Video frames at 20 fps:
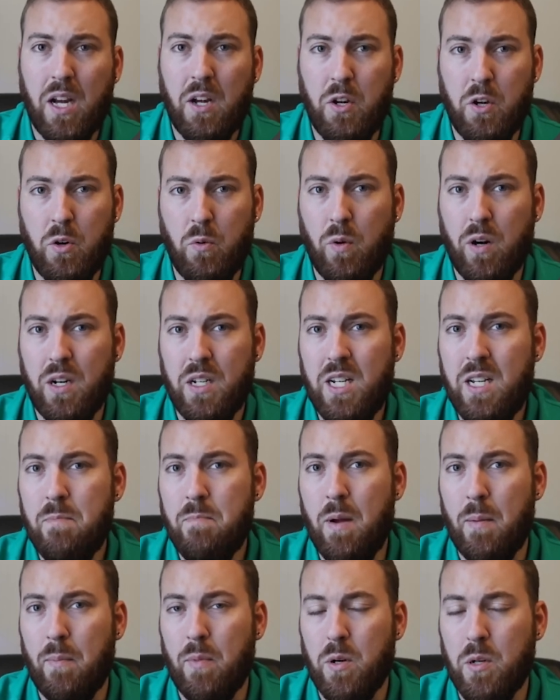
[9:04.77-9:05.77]
newer team
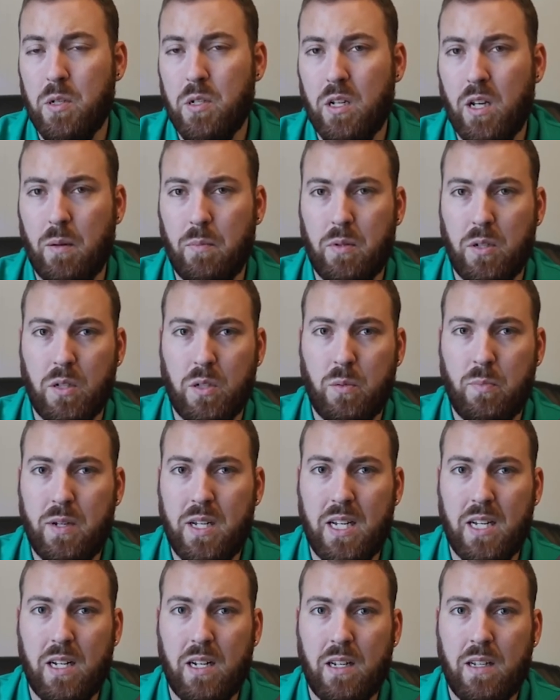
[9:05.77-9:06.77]
members up to
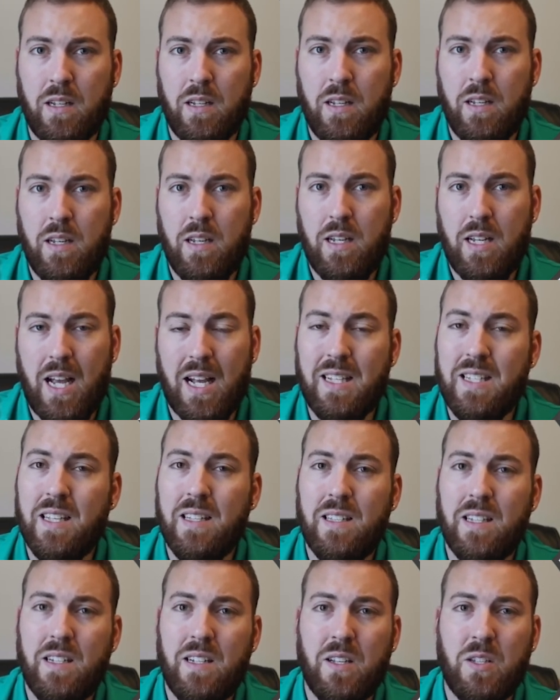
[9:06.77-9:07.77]
speed. And
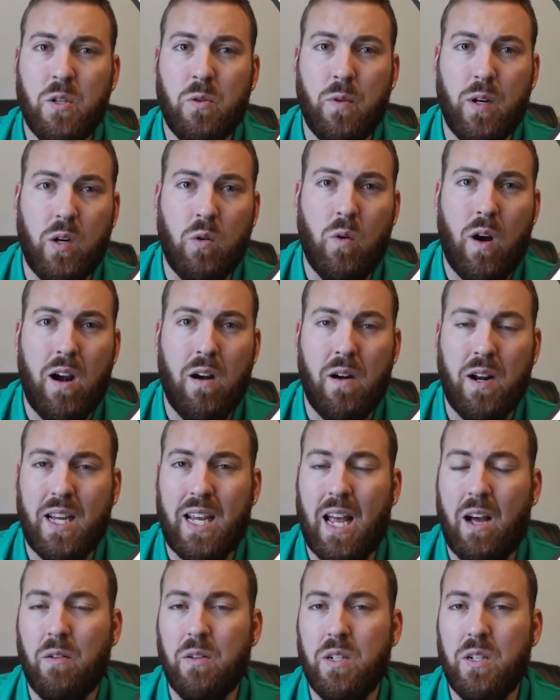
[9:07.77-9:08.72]
since it doesn't require an account to